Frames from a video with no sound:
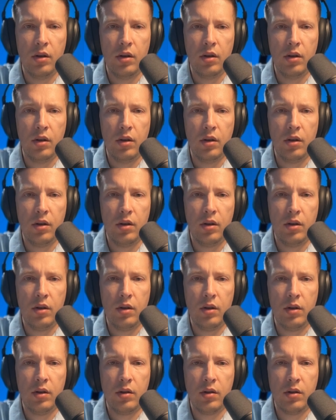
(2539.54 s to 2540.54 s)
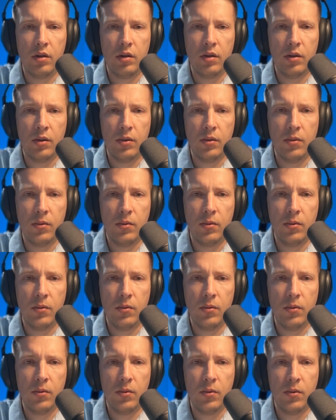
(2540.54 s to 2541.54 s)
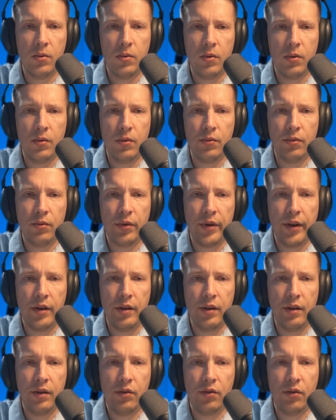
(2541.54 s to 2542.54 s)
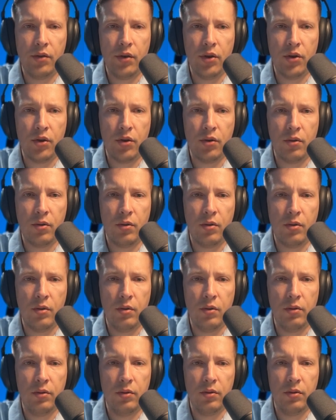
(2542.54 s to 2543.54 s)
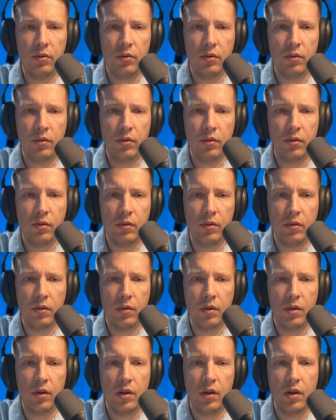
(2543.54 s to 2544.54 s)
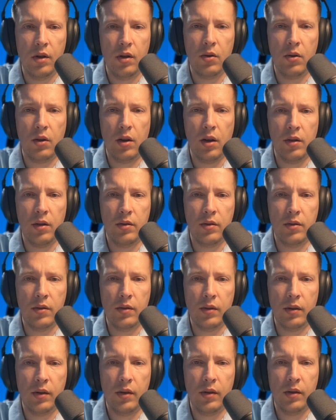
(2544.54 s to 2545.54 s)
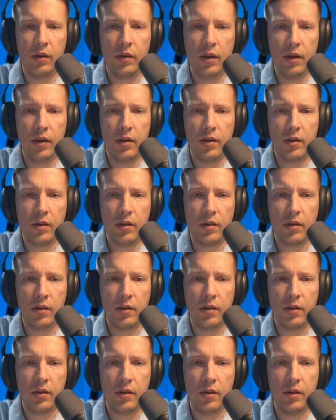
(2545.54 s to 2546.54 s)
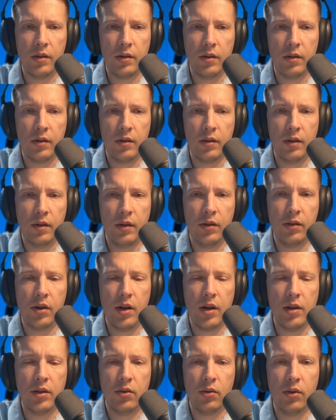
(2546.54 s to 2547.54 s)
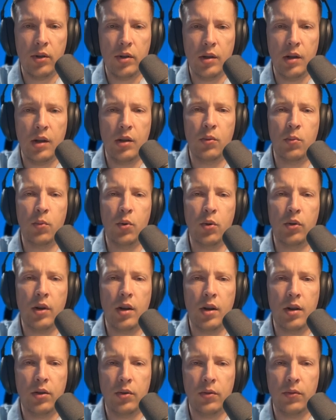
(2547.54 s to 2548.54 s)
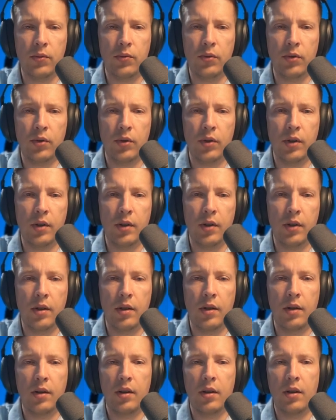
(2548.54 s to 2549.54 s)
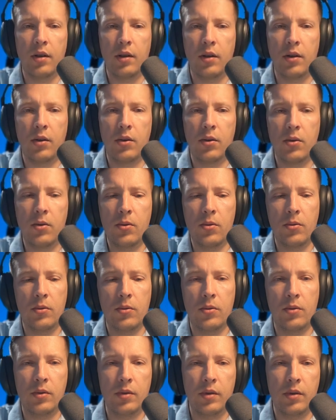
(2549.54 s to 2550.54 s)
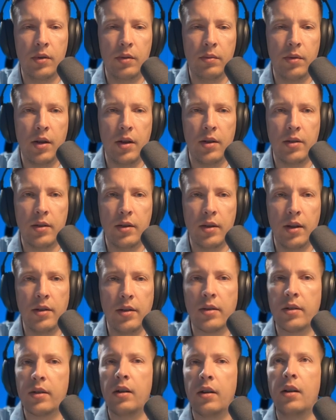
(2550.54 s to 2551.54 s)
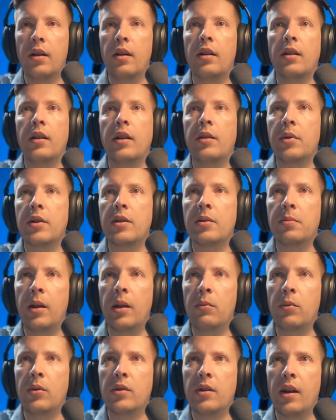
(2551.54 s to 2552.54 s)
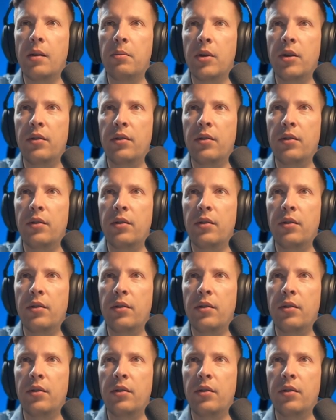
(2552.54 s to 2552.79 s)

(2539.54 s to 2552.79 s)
So gradient threshold. Okay, it gets, it tries to understand what kind of, oh, nice. Let me explain what's happening